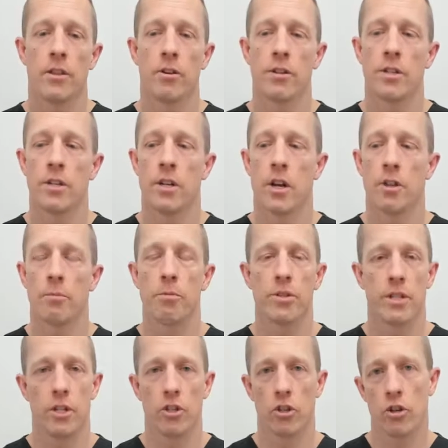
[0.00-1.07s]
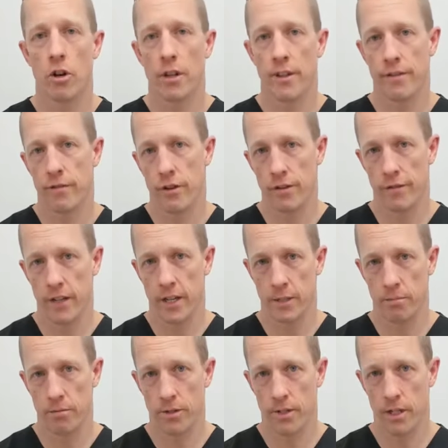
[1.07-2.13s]
There's another procedure called the
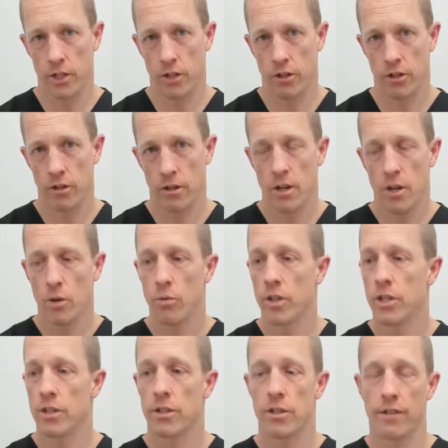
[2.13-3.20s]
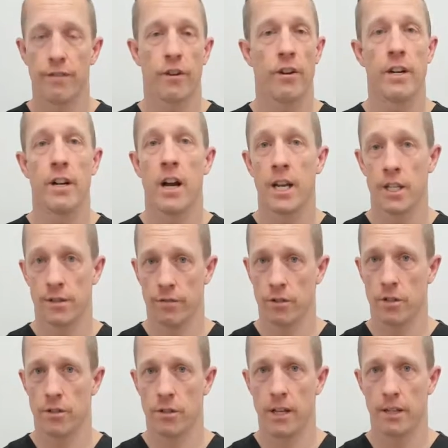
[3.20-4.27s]
Vertiflex procedure, which is very nice for
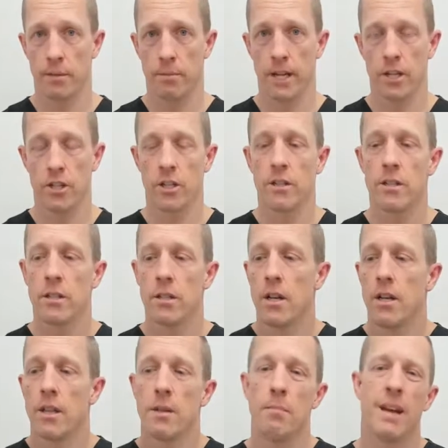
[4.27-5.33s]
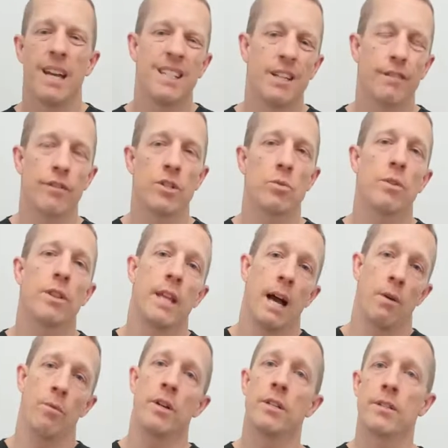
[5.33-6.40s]
select patients. The main difference with
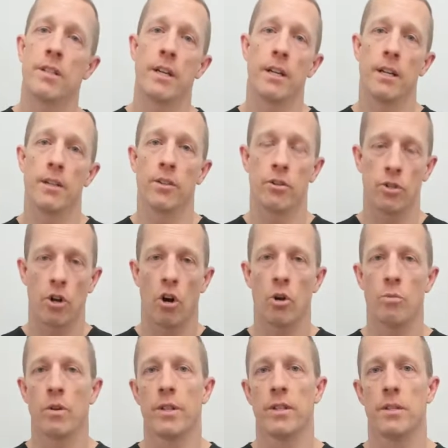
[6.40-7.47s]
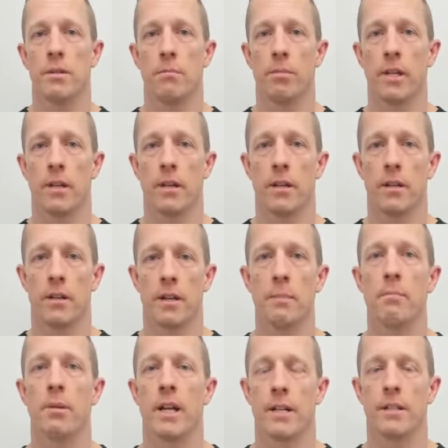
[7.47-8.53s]
that one is that it, there's hardware that's impl uh,
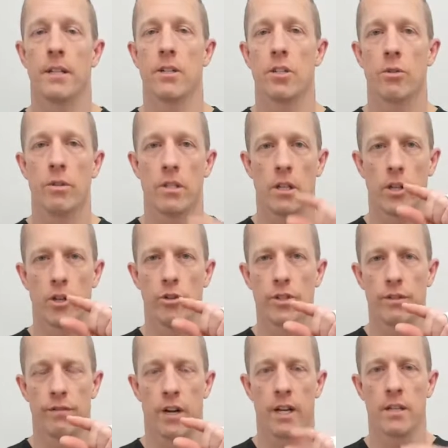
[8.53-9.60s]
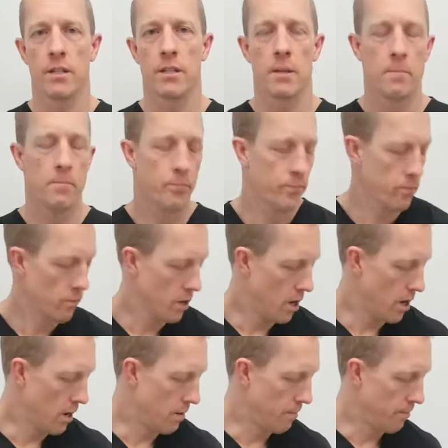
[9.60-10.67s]
implanted. So it's a little device
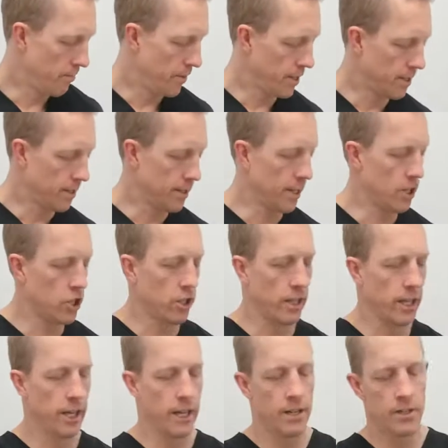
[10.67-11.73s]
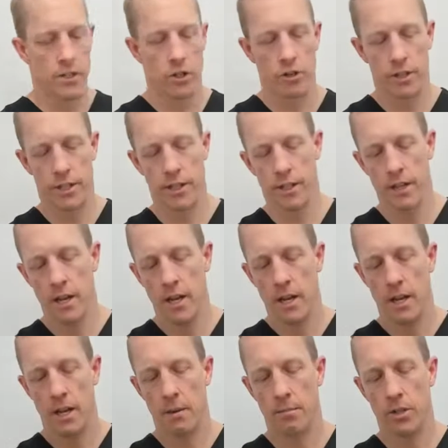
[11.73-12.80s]
um, it's essentially inserted
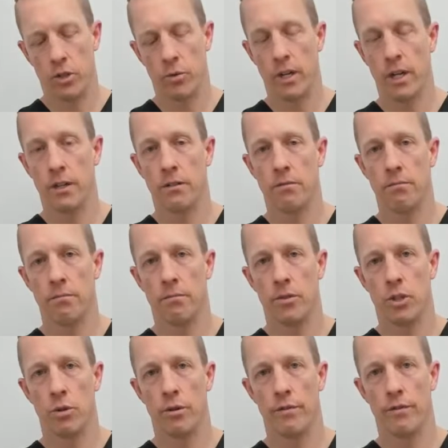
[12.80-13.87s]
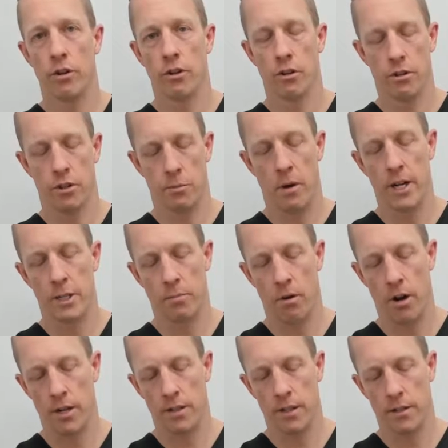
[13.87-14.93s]
in between two of your spinous
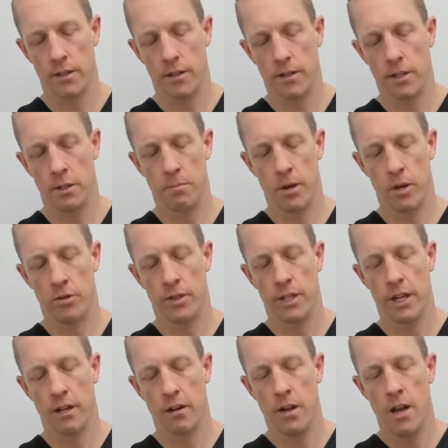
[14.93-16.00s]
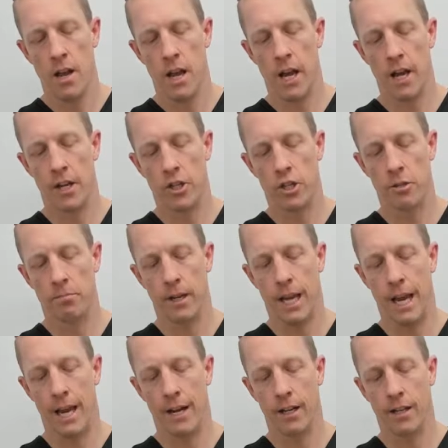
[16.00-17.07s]
processes, these bones here, and it just
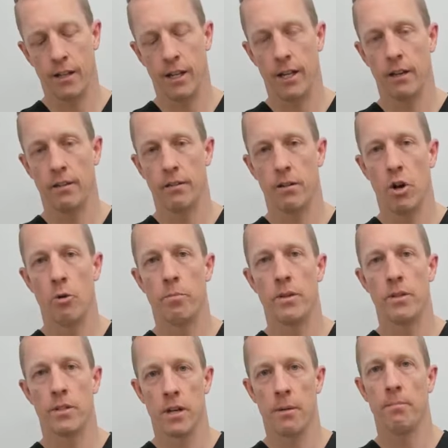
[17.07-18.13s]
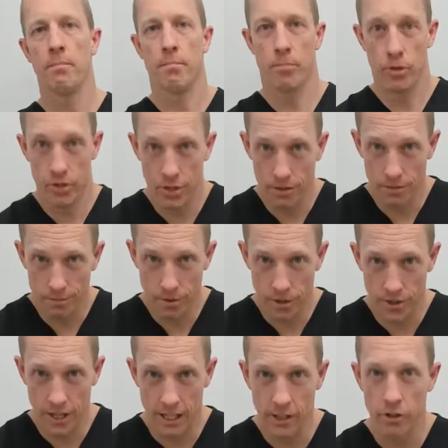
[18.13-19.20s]
mechanically opens up, puts
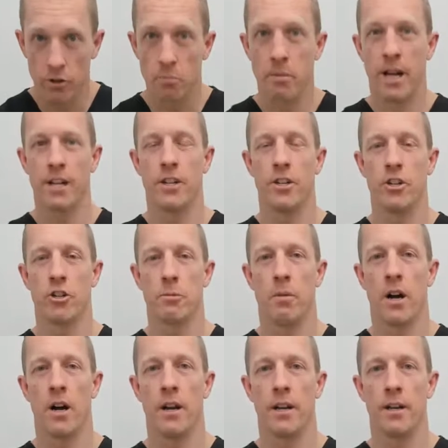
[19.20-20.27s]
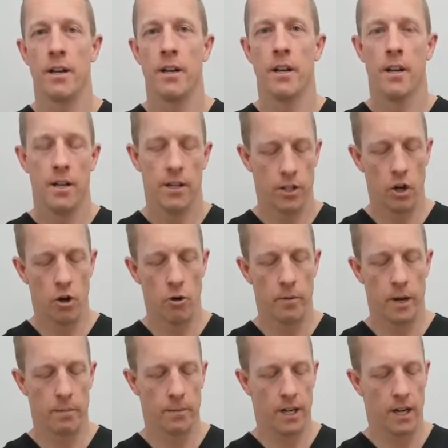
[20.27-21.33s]
puts that little bend in your spine to
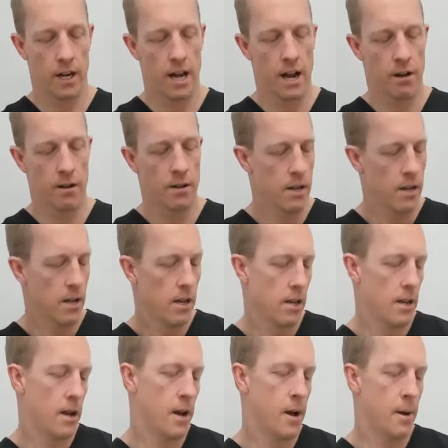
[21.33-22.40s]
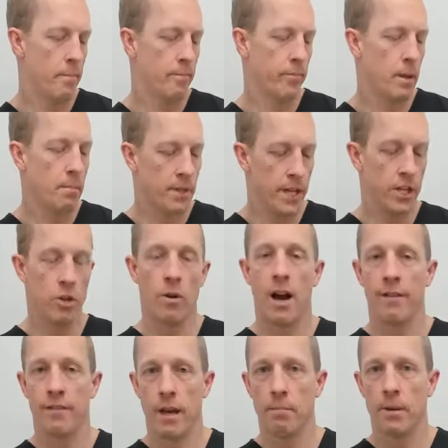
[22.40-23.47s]
open up the canal. Um, but then you
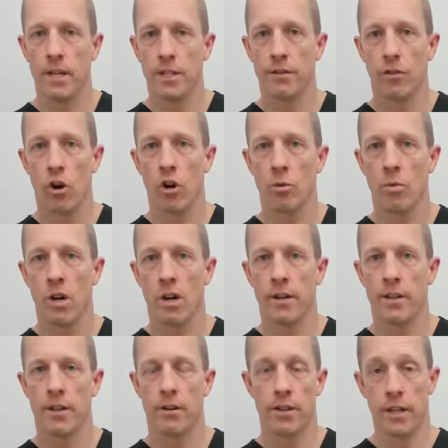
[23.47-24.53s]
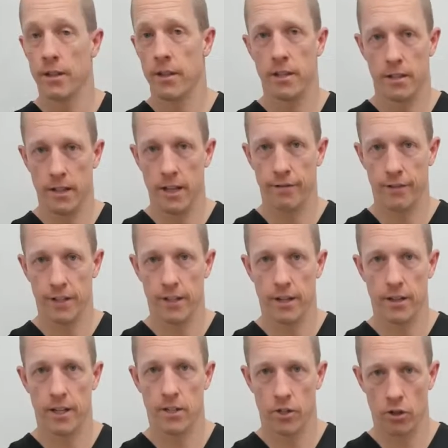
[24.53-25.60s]
have that piece of hardware in there that, that's left in
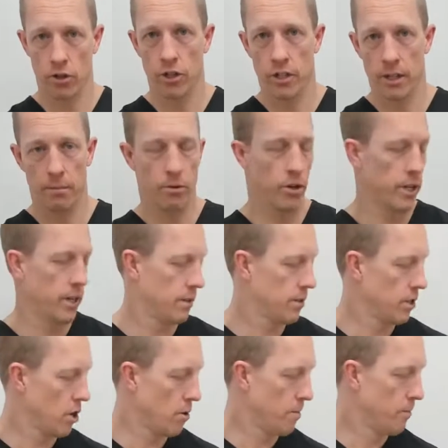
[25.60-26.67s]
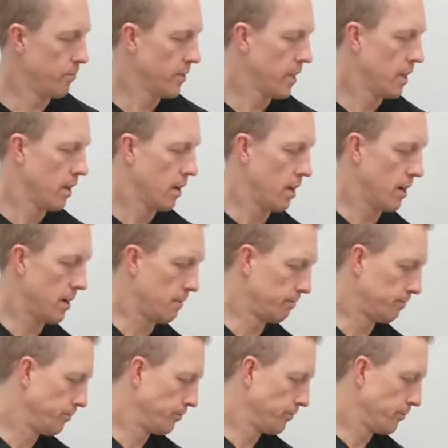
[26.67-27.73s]
there that's surgically put in. So
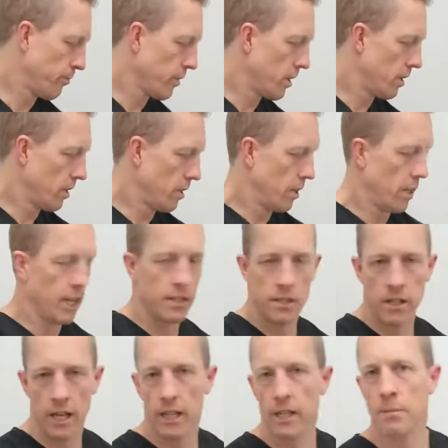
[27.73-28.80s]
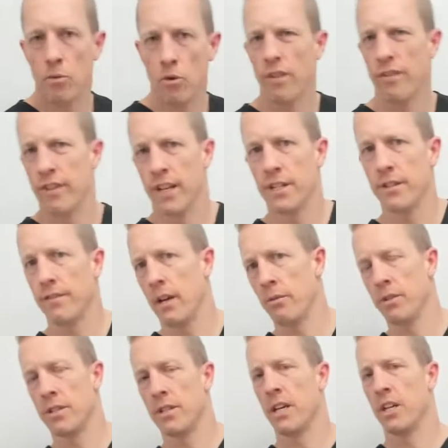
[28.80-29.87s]
um, it's slightly more invasive, I
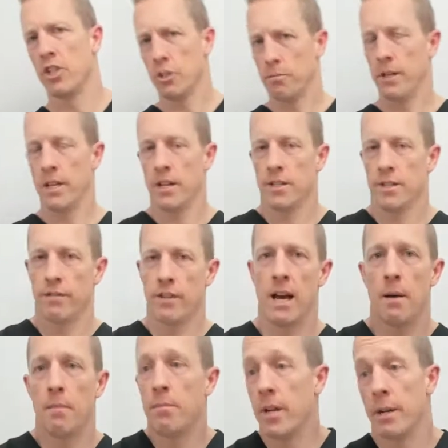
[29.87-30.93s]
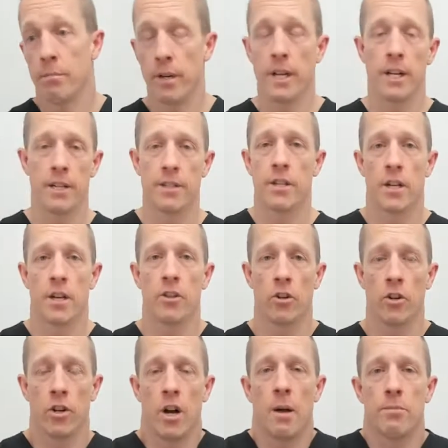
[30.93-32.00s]
would say, just because of that. But it, but it is another
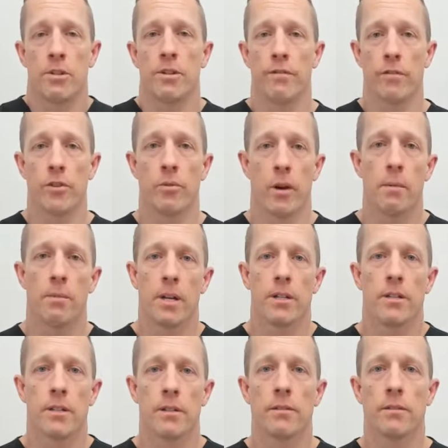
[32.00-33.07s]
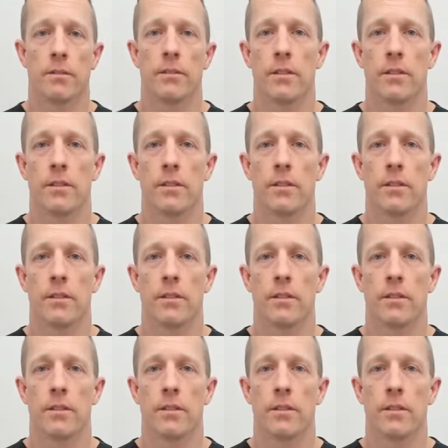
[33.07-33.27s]
good option for the right patient.